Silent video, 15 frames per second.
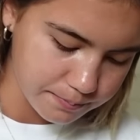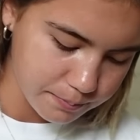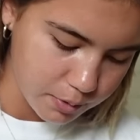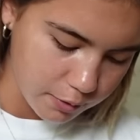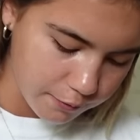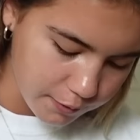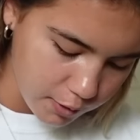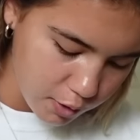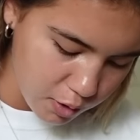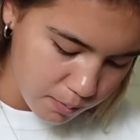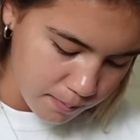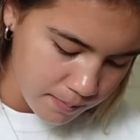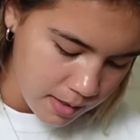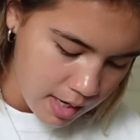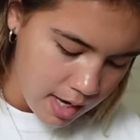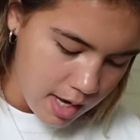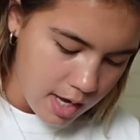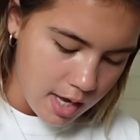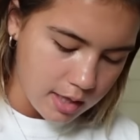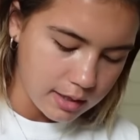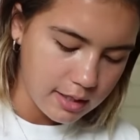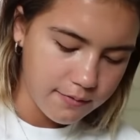perfume,
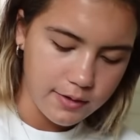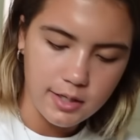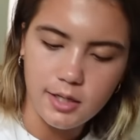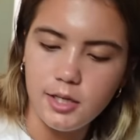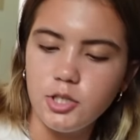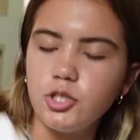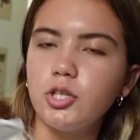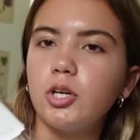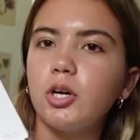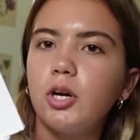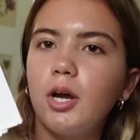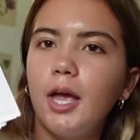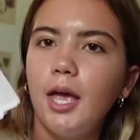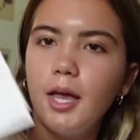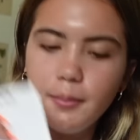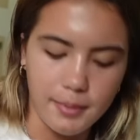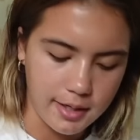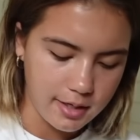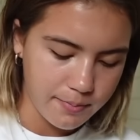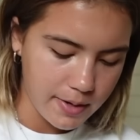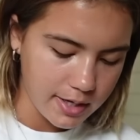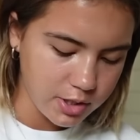leave-in conditioner, and
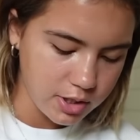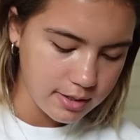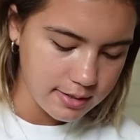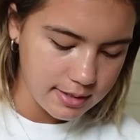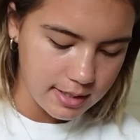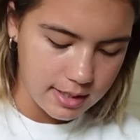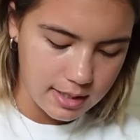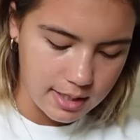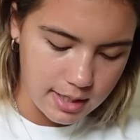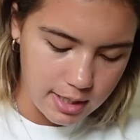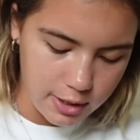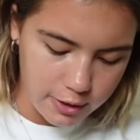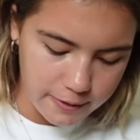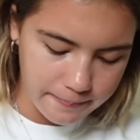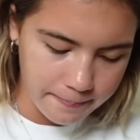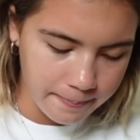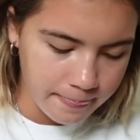mighty patches in here.